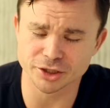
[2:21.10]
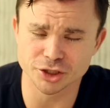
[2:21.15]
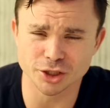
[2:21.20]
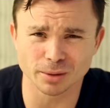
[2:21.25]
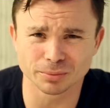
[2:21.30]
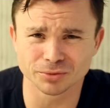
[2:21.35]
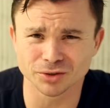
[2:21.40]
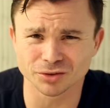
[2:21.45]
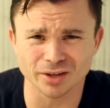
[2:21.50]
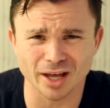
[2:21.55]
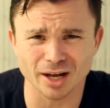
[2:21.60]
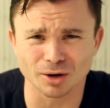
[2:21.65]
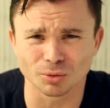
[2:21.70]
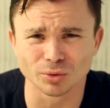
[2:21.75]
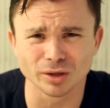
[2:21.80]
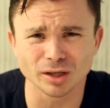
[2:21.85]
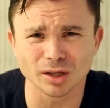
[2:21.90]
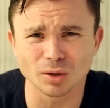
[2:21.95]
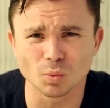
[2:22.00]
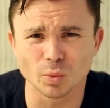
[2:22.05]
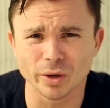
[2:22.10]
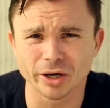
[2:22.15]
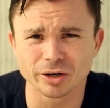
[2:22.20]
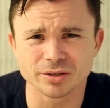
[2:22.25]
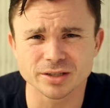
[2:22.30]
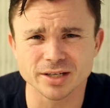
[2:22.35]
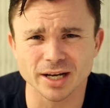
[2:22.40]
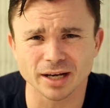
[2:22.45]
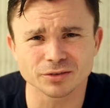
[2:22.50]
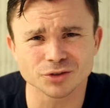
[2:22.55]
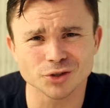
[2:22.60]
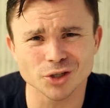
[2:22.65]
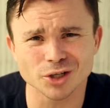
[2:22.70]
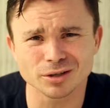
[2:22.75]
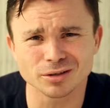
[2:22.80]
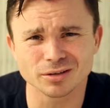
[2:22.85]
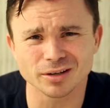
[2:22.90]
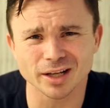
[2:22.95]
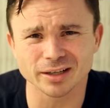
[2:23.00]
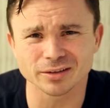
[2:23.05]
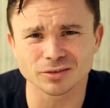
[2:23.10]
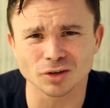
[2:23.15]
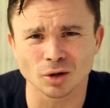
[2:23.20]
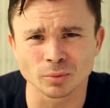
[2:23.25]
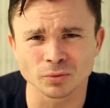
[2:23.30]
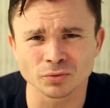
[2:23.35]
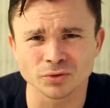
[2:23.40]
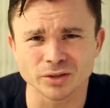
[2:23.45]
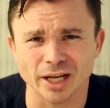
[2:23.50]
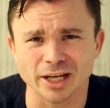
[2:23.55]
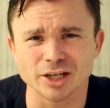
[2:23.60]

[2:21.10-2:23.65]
The chips just add a really weird texture. Like it's almost